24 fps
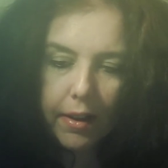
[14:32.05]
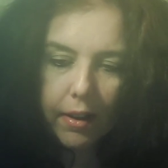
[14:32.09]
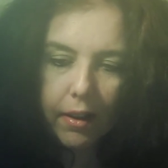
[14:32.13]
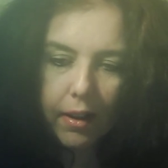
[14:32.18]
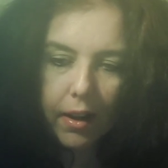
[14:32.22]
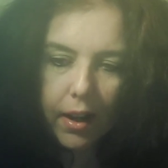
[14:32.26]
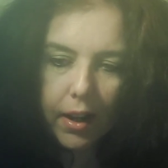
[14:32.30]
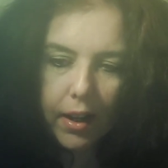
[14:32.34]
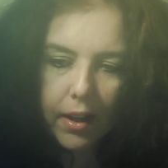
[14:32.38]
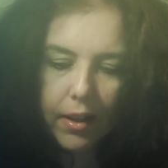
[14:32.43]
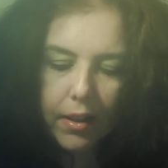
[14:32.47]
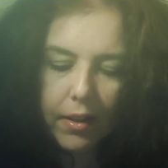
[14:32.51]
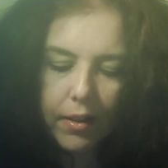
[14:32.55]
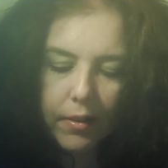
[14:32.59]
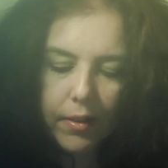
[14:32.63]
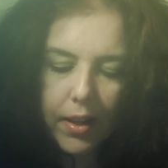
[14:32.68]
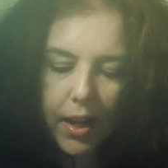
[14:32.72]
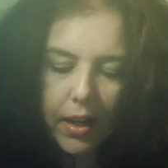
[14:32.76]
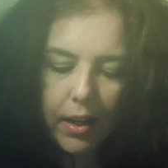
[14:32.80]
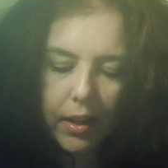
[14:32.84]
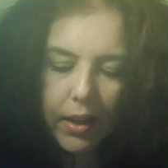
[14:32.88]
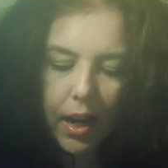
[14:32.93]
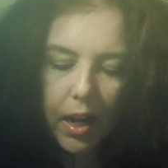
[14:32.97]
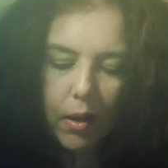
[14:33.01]
Uh, they
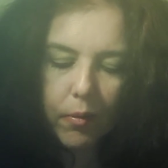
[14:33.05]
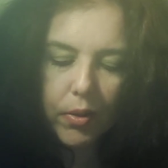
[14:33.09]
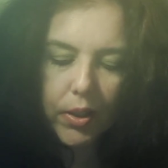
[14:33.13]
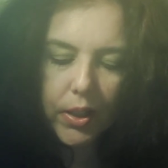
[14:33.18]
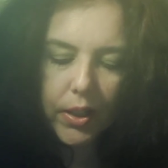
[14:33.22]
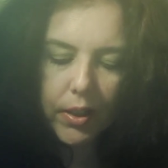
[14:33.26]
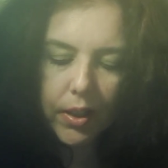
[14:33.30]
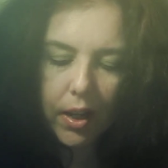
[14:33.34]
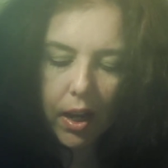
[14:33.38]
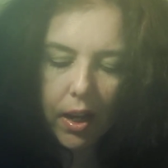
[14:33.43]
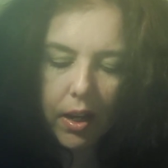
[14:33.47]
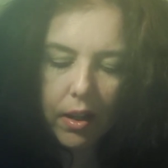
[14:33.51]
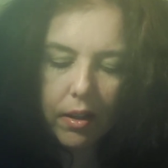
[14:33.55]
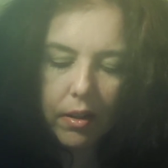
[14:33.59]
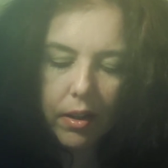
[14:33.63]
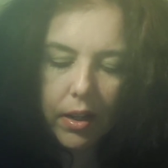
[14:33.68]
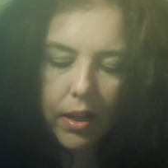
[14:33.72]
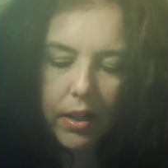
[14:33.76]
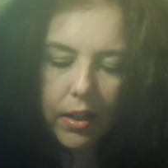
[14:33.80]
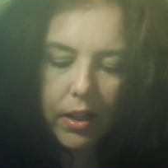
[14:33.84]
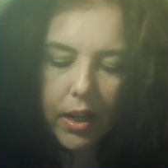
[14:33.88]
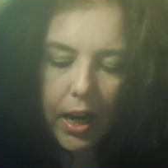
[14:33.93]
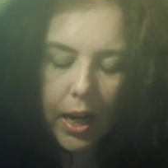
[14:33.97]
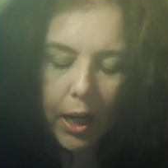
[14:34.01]
could have Sun
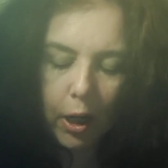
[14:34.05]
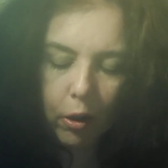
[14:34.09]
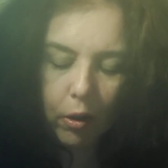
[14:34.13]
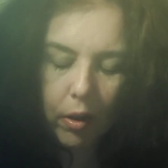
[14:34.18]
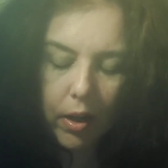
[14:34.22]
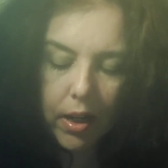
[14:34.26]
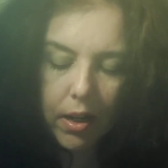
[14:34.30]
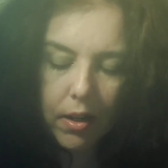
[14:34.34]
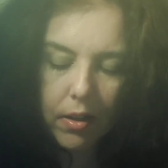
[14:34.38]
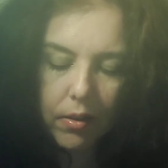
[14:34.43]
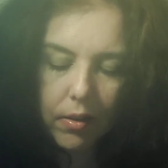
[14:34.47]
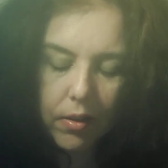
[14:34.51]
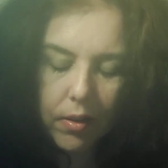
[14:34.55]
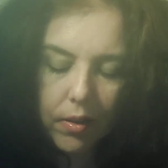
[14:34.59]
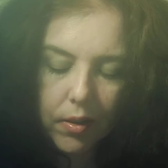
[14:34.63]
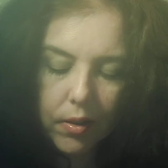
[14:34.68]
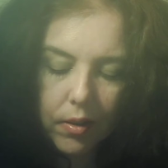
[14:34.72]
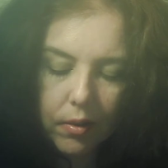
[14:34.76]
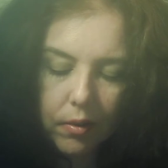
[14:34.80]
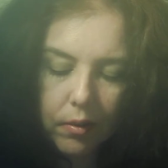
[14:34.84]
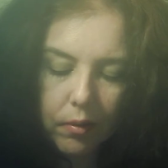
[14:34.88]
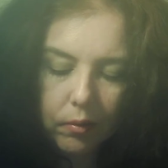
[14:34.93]
in Aries,